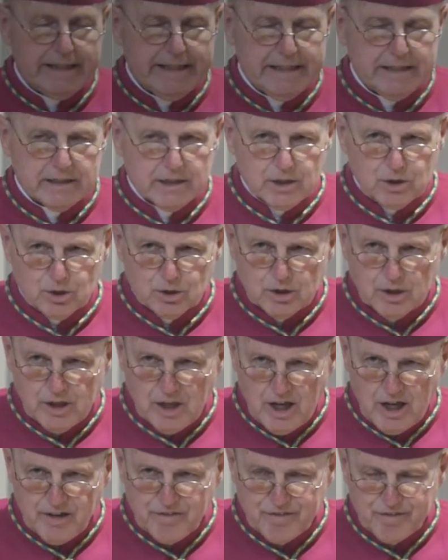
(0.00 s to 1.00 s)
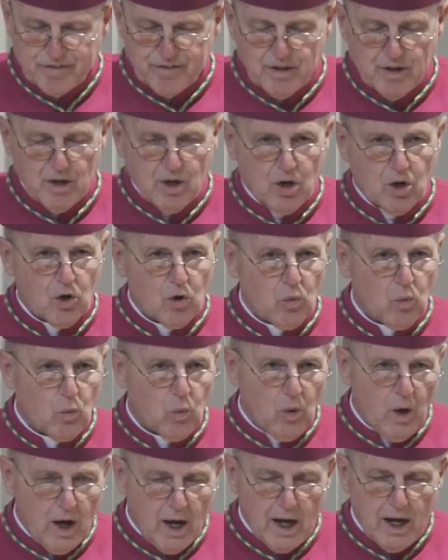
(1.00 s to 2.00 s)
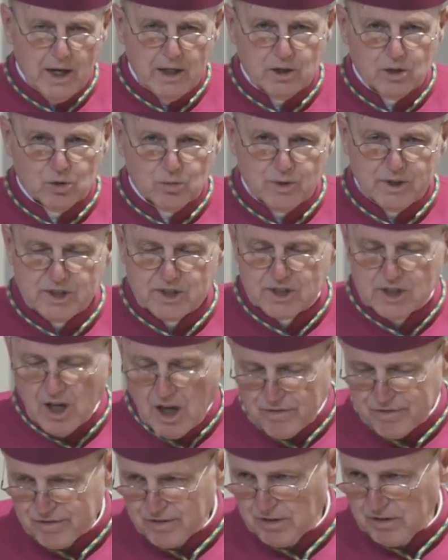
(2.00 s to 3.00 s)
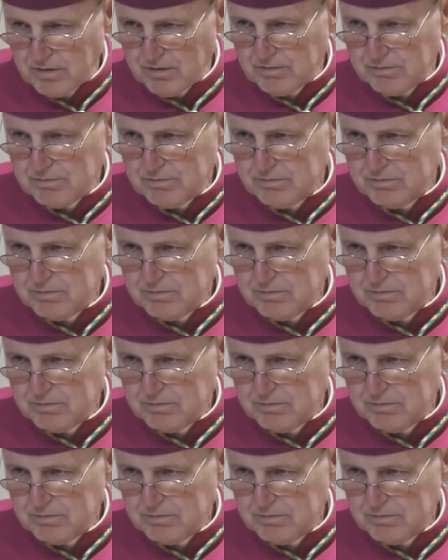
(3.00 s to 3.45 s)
leading a good life, why do we suffer?